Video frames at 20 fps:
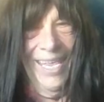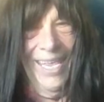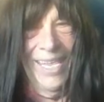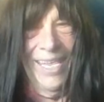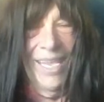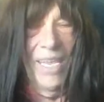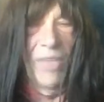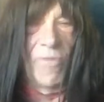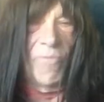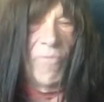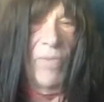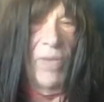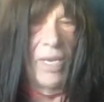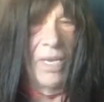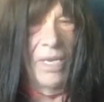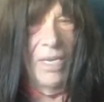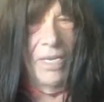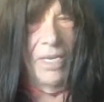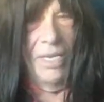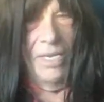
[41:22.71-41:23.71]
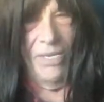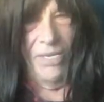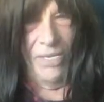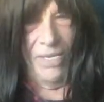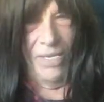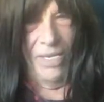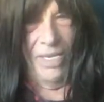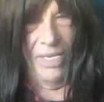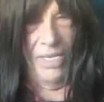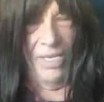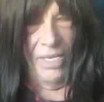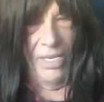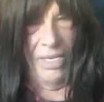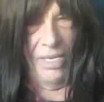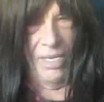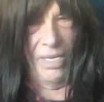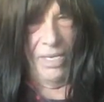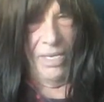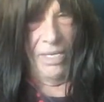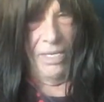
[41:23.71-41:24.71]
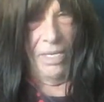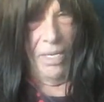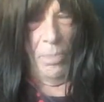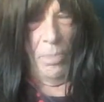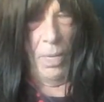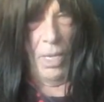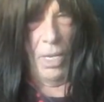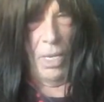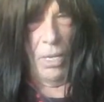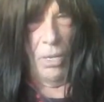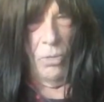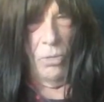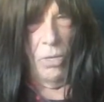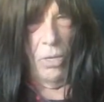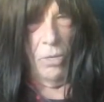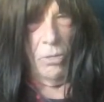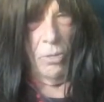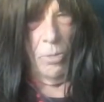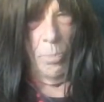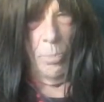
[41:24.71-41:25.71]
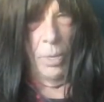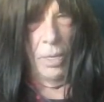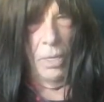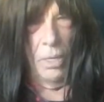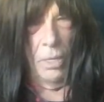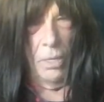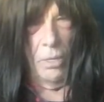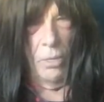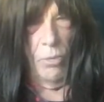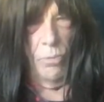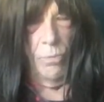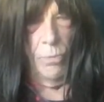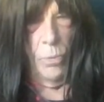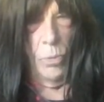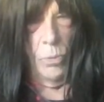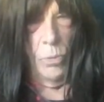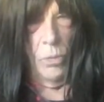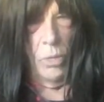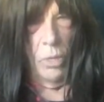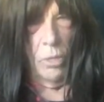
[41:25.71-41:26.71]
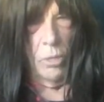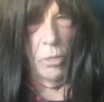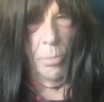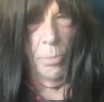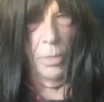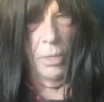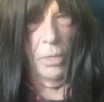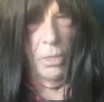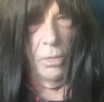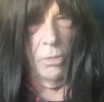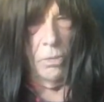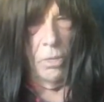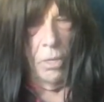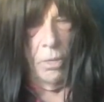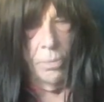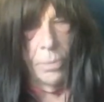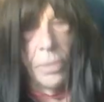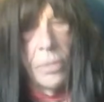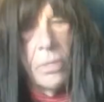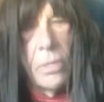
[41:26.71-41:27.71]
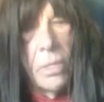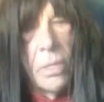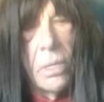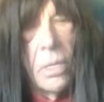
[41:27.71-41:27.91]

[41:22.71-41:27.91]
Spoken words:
If somehow Dr. Beelan, you phoned Dr. Beelan's office